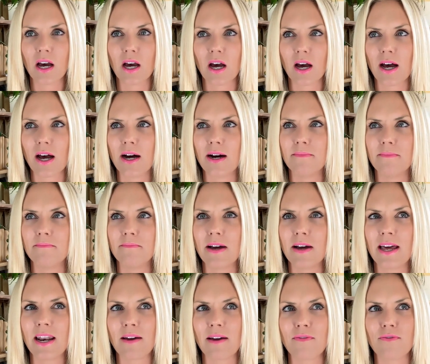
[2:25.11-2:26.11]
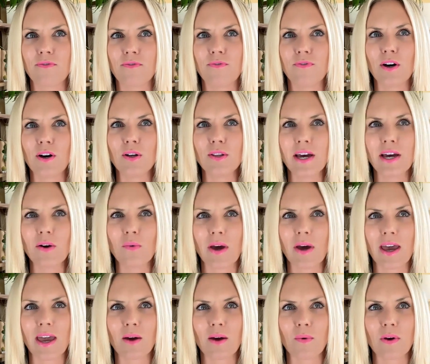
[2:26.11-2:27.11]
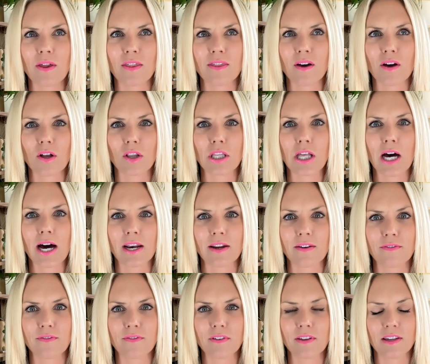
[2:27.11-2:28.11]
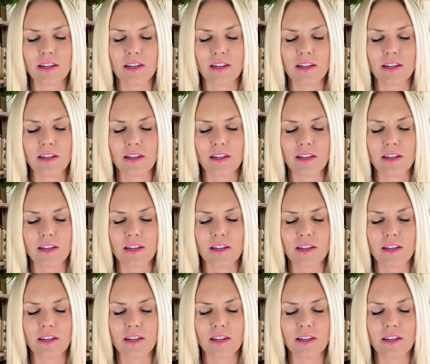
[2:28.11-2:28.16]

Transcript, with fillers: um, and I felt that way with a lot of,